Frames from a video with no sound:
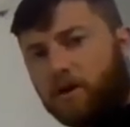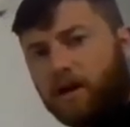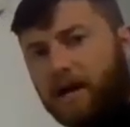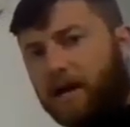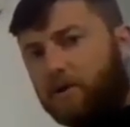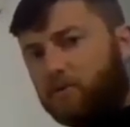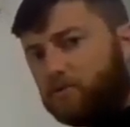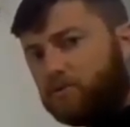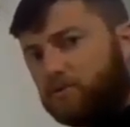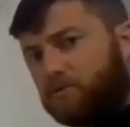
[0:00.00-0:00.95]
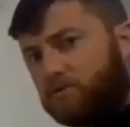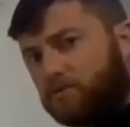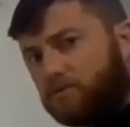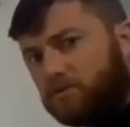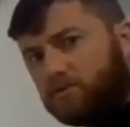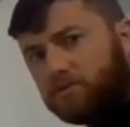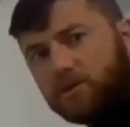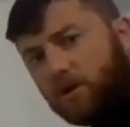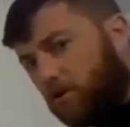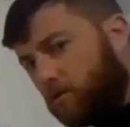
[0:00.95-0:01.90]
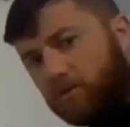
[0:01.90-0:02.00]
How does it
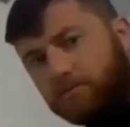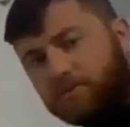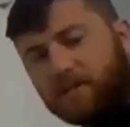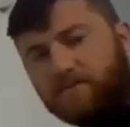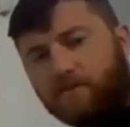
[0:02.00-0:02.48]
all come together?